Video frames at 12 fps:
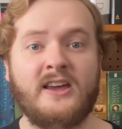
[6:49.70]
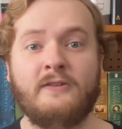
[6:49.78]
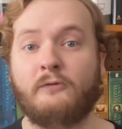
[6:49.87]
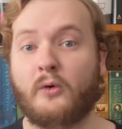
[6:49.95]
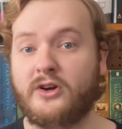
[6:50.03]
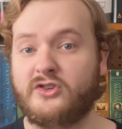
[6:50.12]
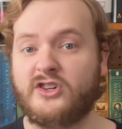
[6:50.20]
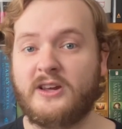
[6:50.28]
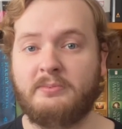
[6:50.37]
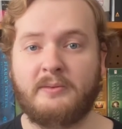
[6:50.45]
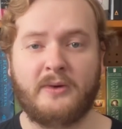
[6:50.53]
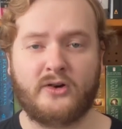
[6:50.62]
for a
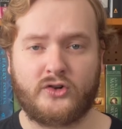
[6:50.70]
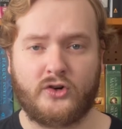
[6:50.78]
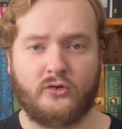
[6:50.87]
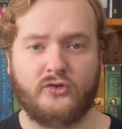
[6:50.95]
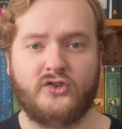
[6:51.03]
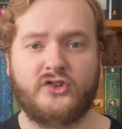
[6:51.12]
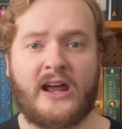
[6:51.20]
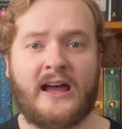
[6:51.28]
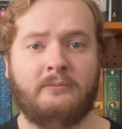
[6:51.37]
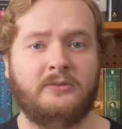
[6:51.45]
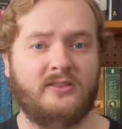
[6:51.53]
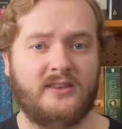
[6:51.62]
cheap emotional
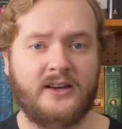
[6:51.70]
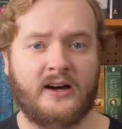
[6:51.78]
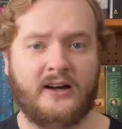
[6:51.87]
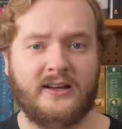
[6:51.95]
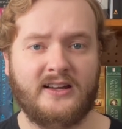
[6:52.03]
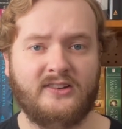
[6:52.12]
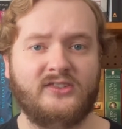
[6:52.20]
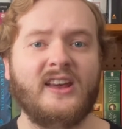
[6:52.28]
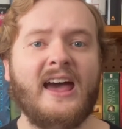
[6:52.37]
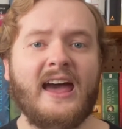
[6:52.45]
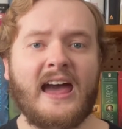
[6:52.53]
jab to the audience.